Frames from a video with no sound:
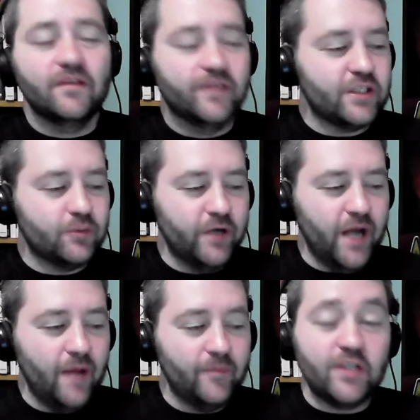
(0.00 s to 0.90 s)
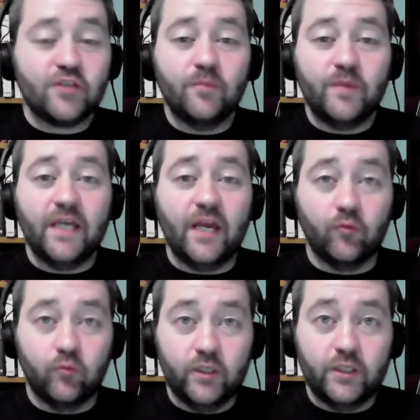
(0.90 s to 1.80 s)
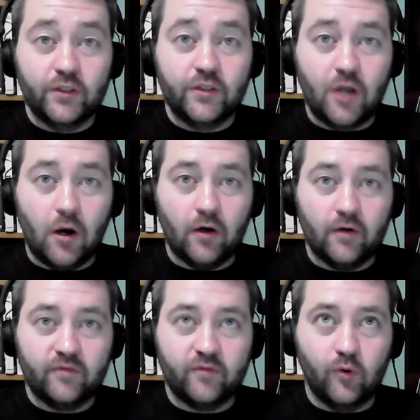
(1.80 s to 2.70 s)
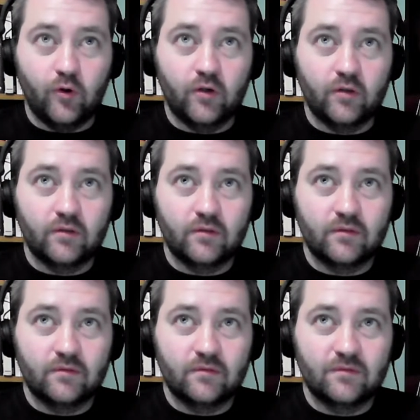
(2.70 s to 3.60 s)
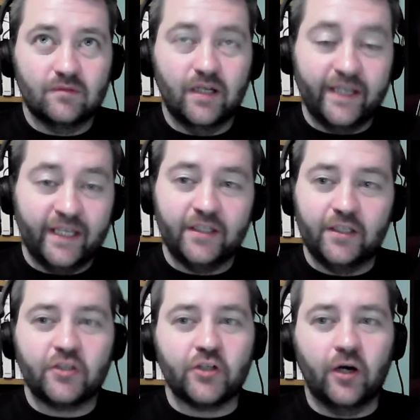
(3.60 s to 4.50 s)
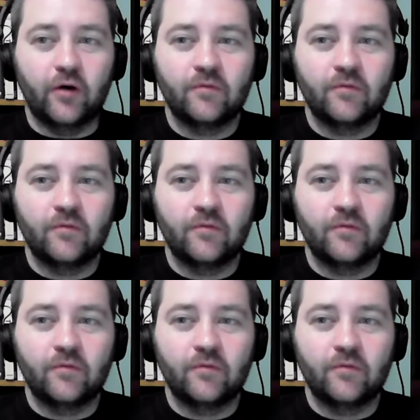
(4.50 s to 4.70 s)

this would be a really good card for an indie show.